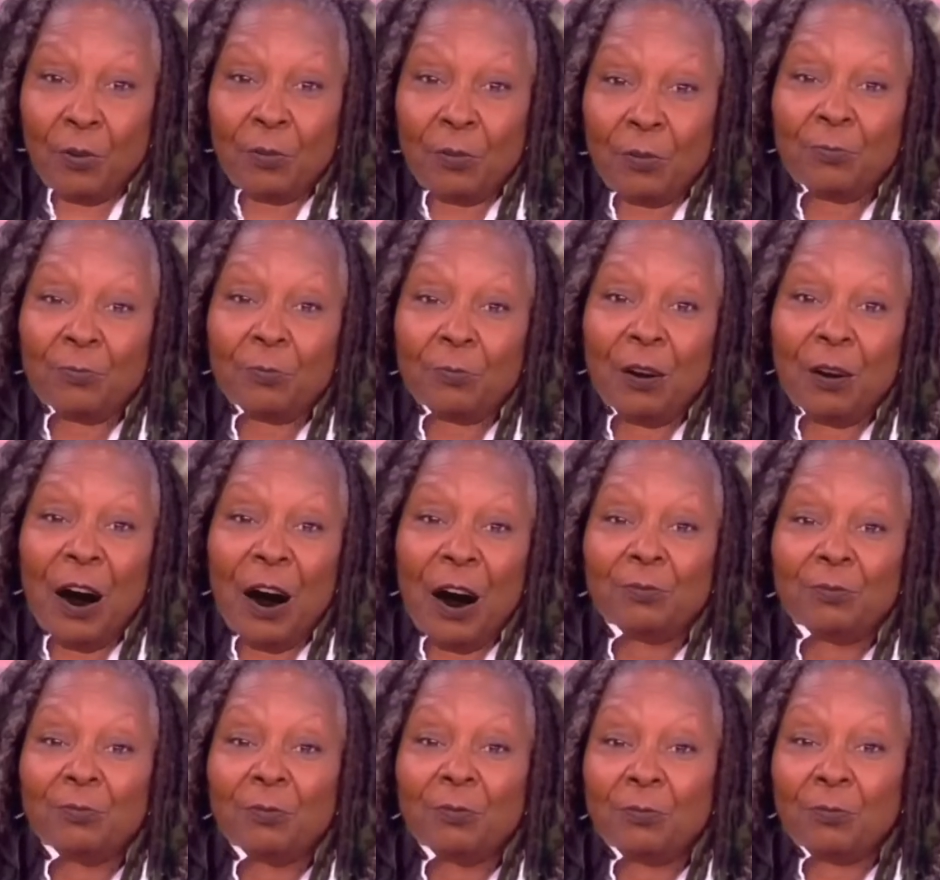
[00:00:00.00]
the
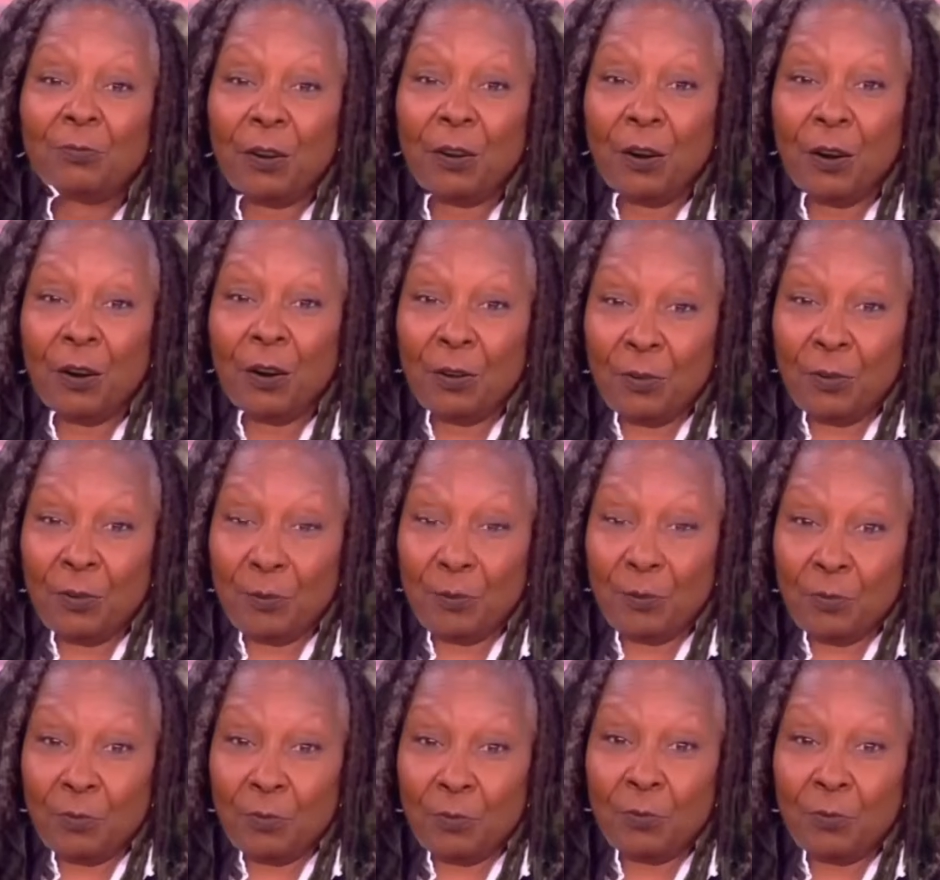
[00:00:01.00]
nicest thing
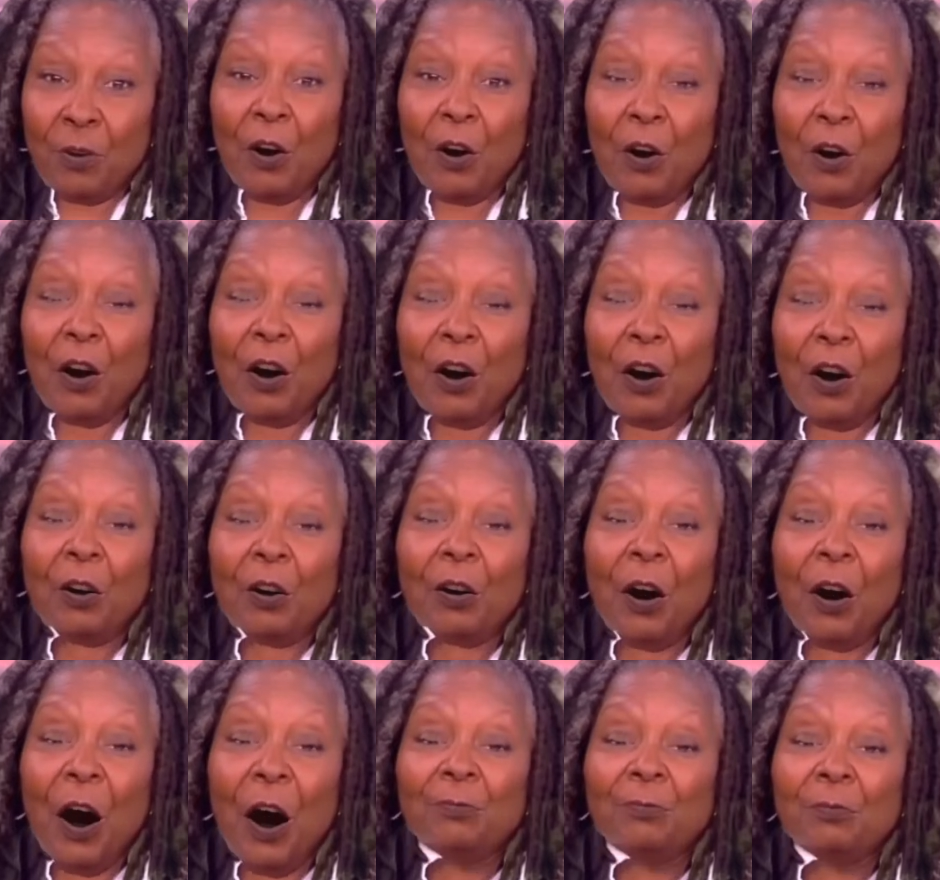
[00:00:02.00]

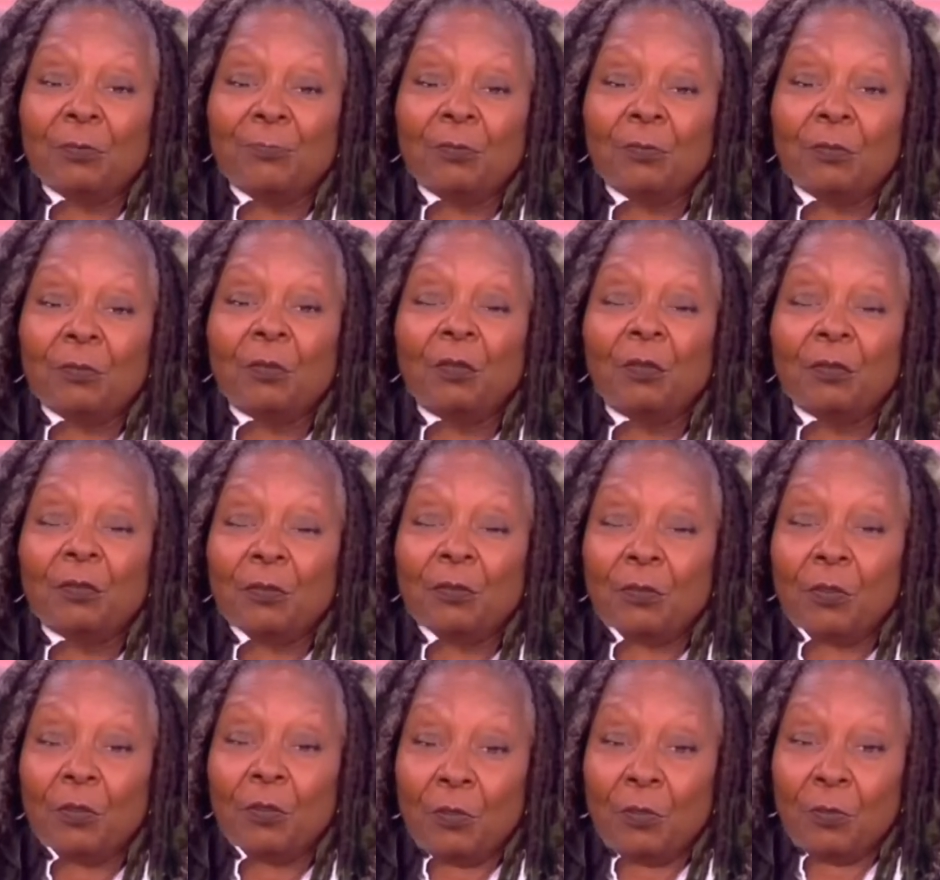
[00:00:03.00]
I've ever heard
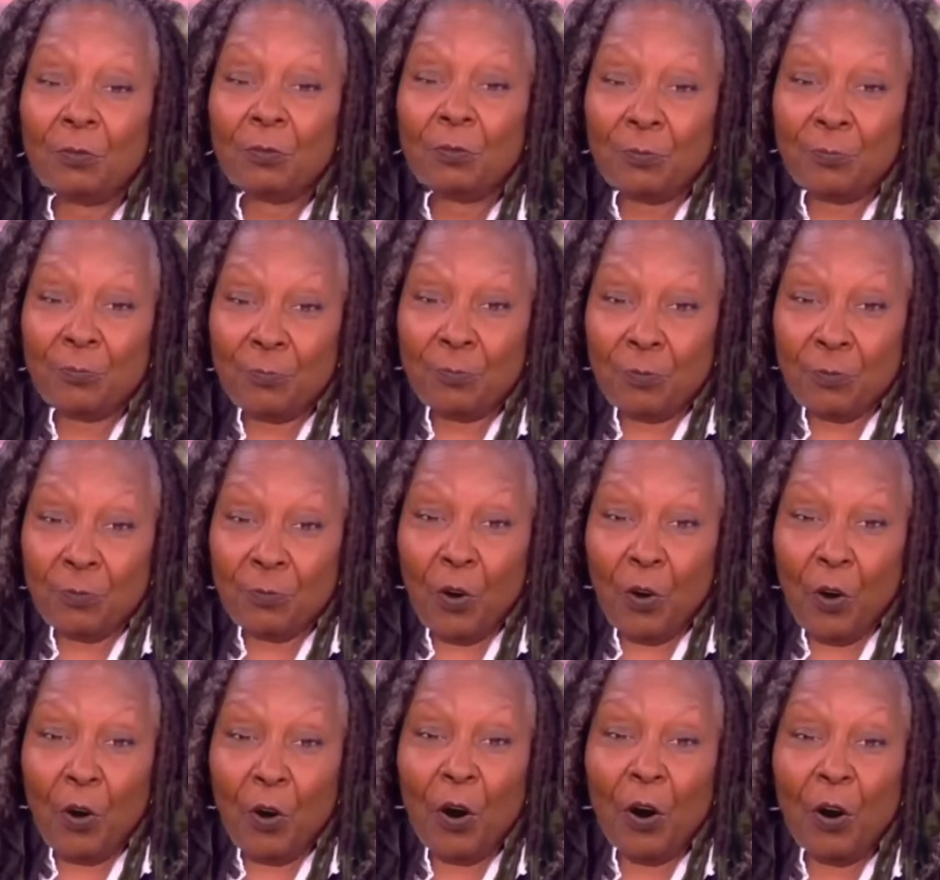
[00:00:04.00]

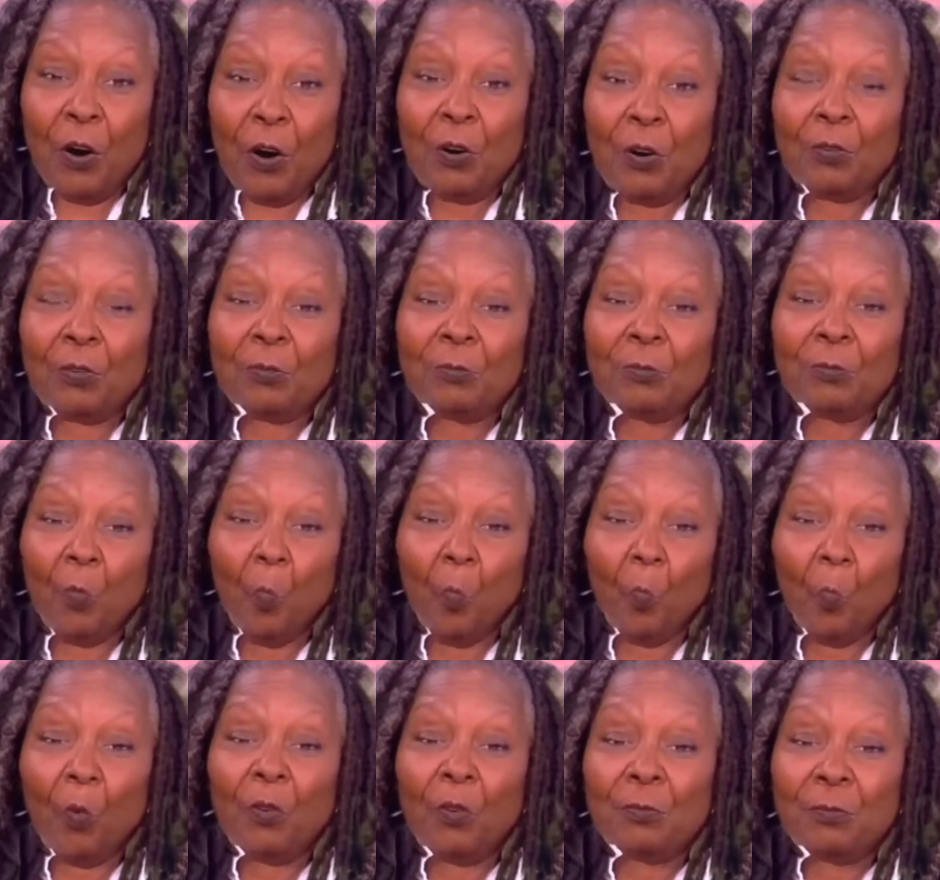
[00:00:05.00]
of. You
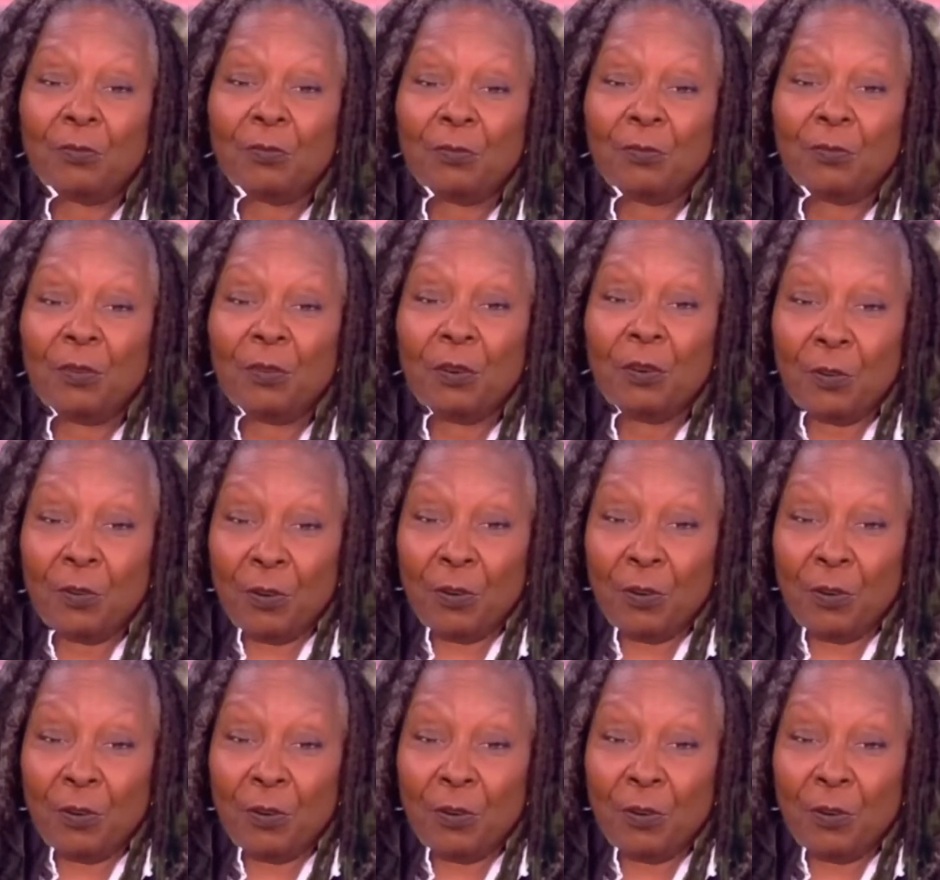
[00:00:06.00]
wouldn't see